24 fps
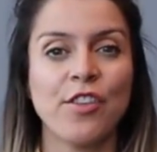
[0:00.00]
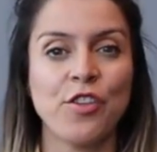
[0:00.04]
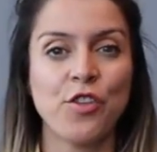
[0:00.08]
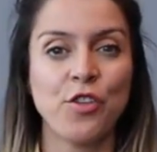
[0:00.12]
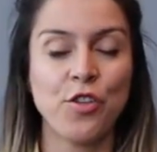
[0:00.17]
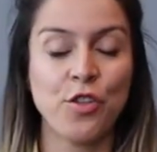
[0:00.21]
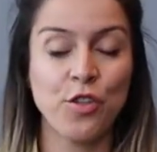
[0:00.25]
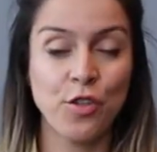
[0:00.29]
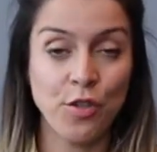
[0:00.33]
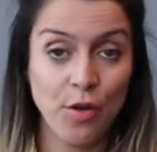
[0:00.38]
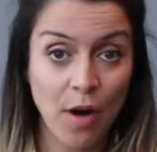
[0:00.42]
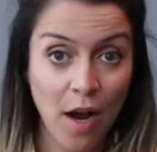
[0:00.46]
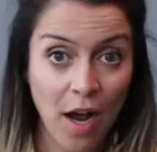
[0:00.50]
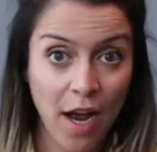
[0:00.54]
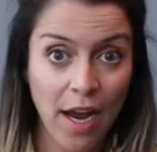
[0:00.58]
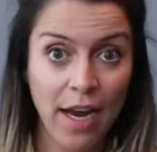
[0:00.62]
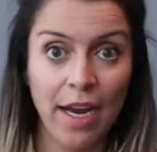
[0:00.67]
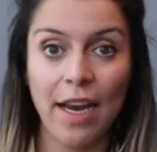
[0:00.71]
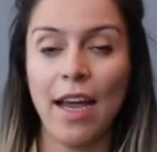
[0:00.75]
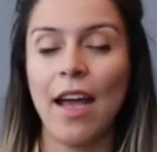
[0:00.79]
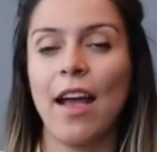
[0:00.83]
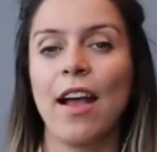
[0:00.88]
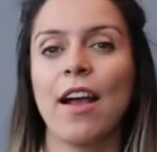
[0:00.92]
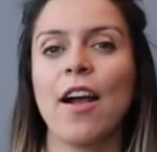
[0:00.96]

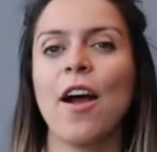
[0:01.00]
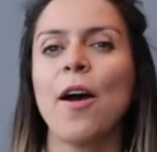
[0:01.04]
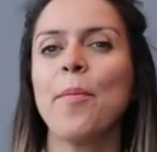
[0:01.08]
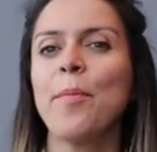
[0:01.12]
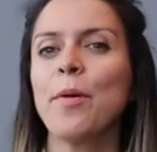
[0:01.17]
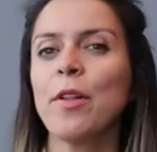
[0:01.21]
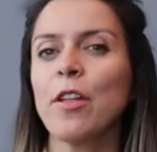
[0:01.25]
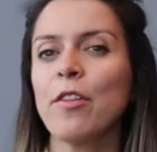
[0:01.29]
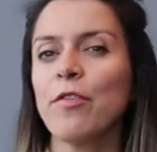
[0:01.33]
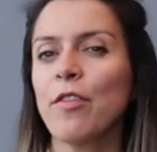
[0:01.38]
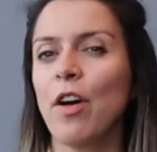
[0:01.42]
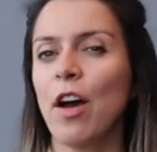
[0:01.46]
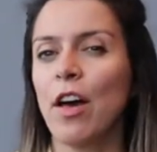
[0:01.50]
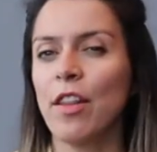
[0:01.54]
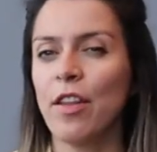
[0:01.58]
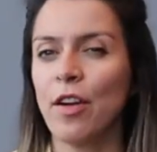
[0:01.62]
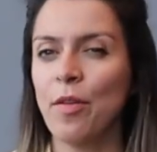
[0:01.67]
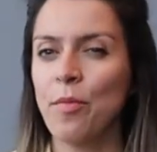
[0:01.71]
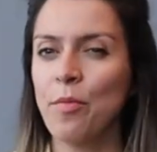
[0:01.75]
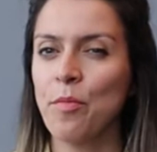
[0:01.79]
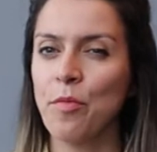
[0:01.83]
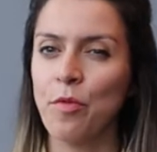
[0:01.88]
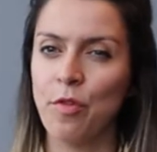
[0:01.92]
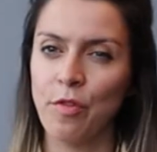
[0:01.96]
try a couple of
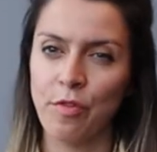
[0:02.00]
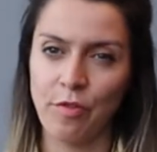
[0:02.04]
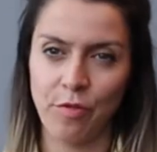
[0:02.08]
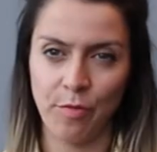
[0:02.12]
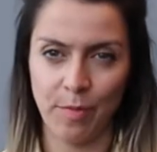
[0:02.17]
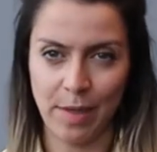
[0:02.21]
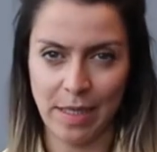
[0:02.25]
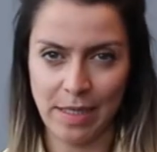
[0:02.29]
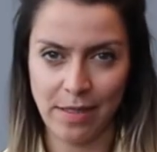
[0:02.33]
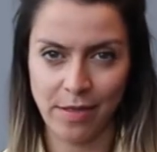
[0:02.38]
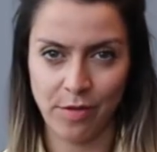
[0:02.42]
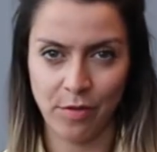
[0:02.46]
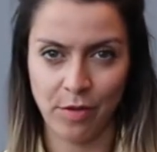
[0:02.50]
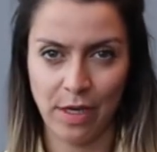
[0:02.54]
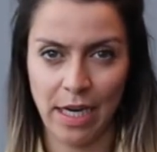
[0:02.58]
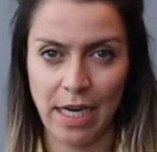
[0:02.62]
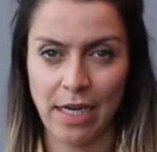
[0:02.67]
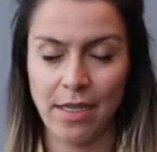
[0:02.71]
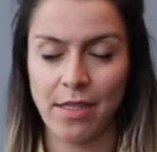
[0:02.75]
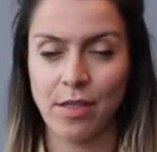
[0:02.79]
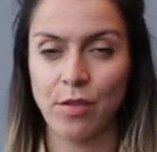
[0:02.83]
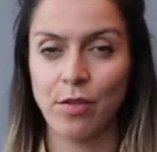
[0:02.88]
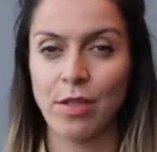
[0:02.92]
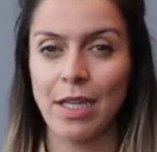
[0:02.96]
other movements,
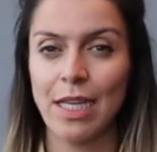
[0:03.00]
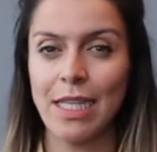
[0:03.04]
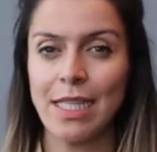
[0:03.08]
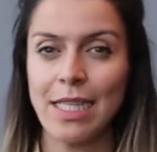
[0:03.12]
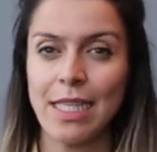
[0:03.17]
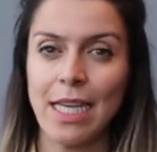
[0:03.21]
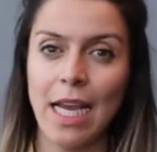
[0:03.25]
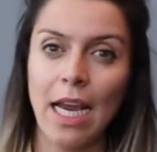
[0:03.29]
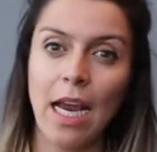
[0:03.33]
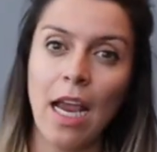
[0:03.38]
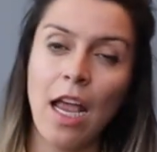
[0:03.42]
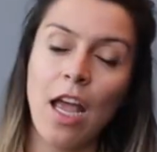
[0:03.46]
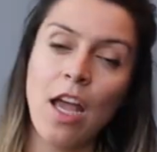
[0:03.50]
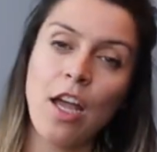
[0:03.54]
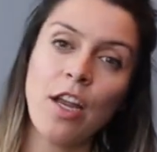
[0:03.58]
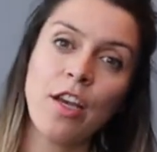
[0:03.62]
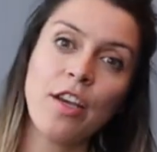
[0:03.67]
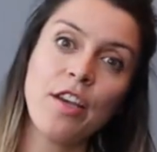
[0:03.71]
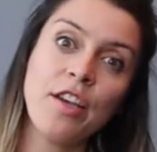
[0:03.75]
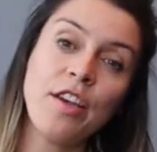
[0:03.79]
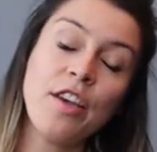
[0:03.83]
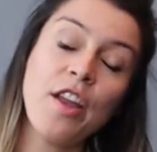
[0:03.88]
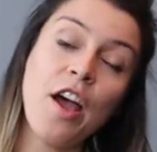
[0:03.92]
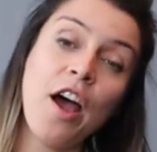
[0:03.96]
okay? So let's say
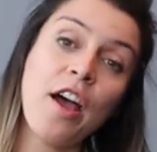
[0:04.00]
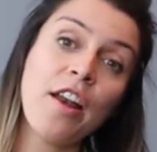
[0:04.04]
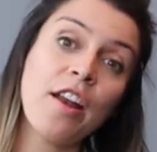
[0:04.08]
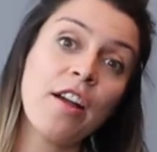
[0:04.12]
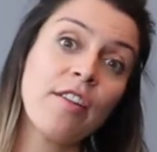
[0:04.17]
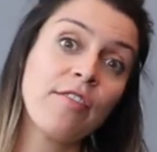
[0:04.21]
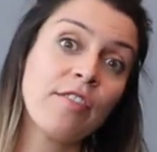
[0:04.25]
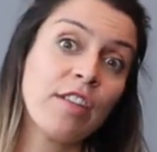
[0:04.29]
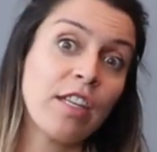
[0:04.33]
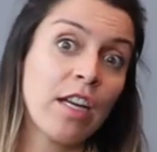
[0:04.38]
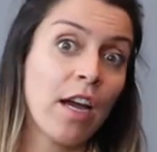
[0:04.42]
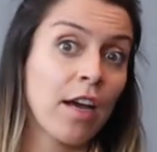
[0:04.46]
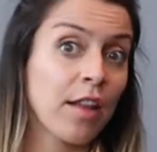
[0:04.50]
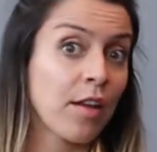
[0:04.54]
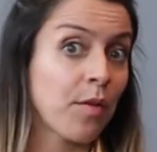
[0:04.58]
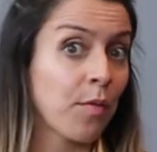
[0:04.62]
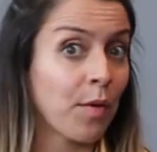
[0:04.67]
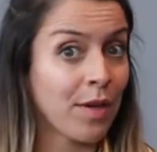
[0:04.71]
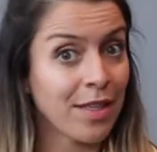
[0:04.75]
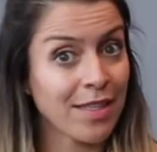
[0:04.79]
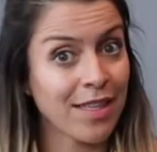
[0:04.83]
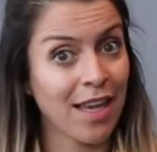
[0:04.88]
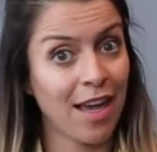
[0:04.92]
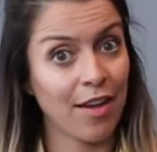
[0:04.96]
none of the other
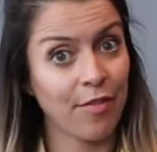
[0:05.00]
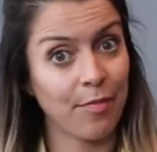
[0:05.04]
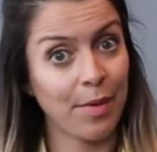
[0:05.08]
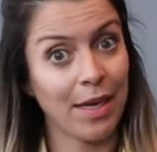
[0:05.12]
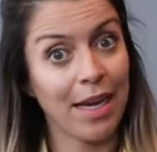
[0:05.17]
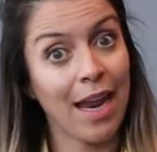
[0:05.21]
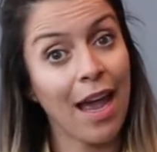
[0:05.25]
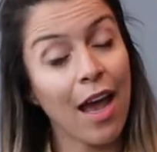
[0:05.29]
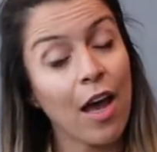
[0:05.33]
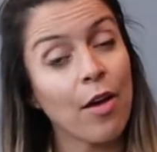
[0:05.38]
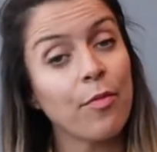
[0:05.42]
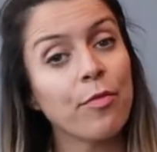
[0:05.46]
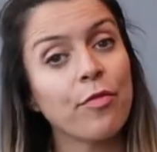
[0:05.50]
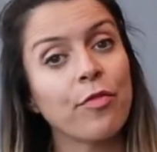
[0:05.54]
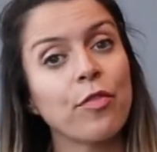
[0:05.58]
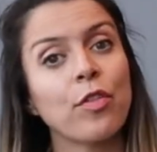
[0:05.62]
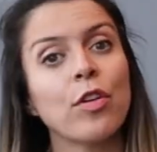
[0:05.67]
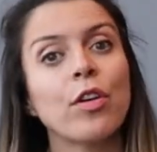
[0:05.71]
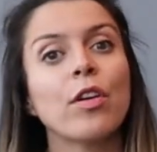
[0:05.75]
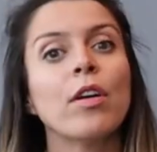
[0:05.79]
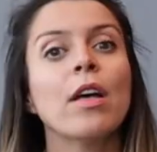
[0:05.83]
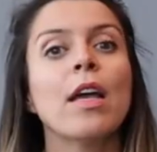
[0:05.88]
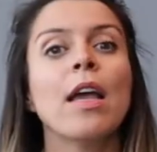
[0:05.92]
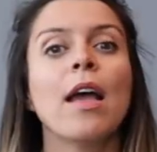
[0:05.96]
ones have been
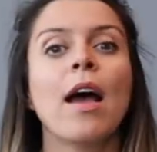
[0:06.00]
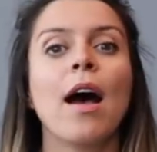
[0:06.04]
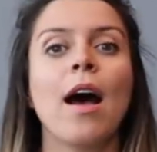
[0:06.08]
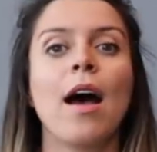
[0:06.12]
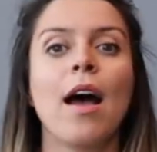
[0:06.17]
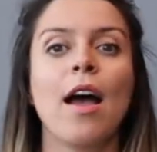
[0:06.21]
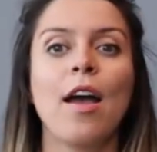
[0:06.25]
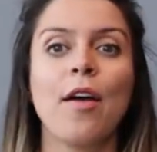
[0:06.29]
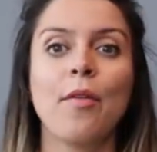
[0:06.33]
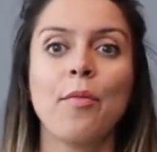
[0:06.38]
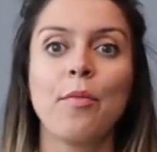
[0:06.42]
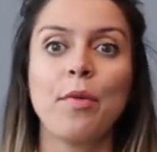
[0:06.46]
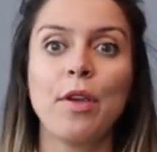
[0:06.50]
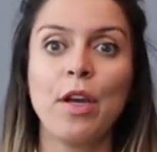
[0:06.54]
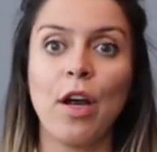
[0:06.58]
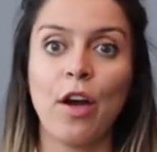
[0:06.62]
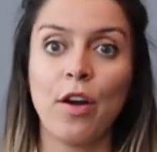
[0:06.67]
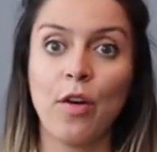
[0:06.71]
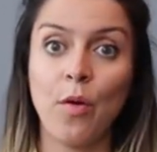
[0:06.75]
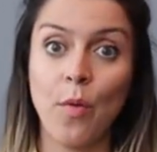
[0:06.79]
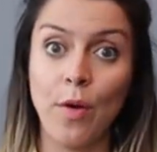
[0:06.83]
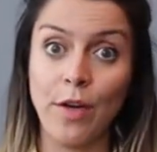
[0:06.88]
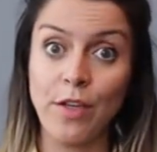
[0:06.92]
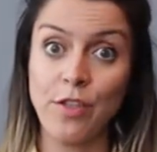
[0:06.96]
helpful, we
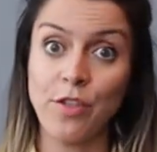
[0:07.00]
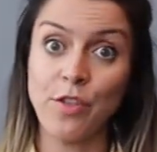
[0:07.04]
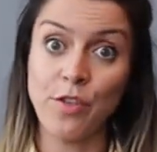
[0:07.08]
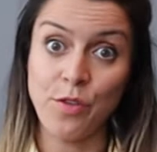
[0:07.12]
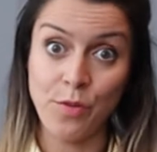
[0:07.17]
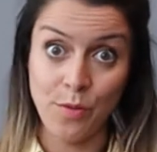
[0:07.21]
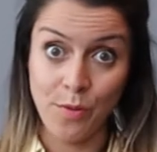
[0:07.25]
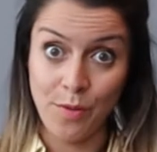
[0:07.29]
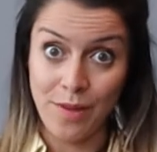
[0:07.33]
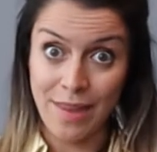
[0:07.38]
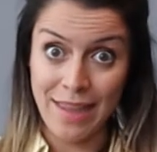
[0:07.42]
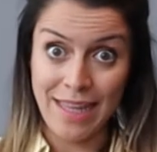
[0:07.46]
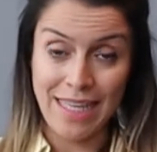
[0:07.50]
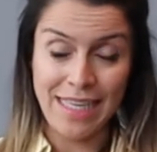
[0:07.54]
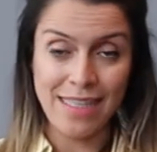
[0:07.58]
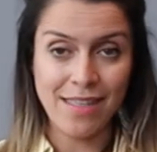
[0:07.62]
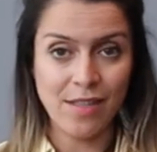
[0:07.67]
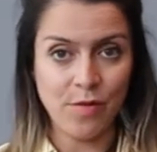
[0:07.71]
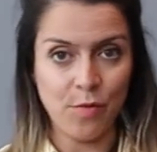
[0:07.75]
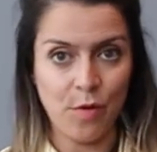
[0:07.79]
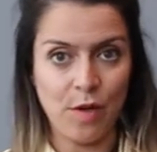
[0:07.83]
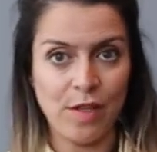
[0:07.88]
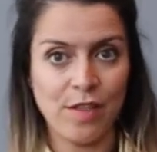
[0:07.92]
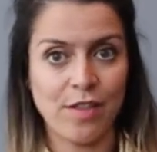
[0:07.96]
are going to do
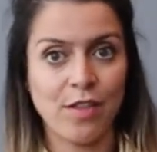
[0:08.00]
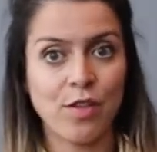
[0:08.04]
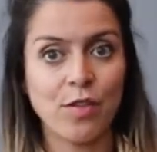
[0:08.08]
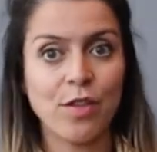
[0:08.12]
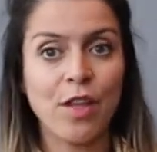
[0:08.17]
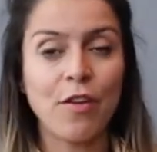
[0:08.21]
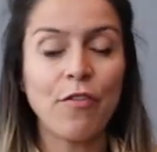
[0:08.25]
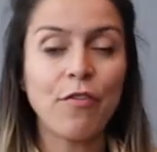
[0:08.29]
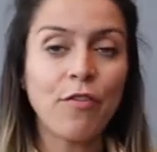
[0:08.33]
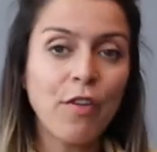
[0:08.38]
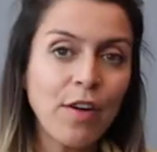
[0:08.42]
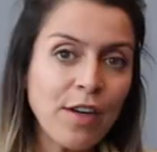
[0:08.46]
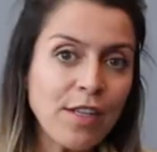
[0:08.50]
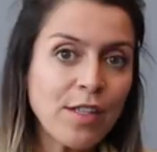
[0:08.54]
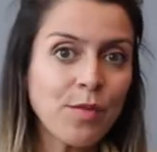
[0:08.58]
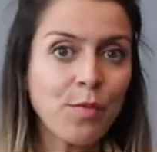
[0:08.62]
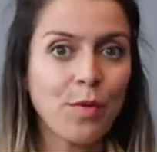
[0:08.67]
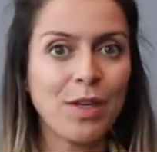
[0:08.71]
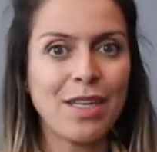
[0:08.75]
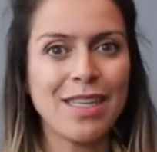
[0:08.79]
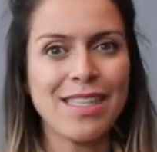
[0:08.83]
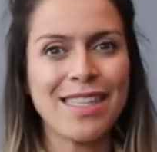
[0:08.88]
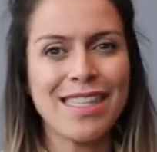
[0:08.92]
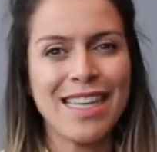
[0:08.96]
these ones. So the first
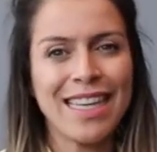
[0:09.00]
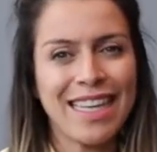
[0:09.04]
one is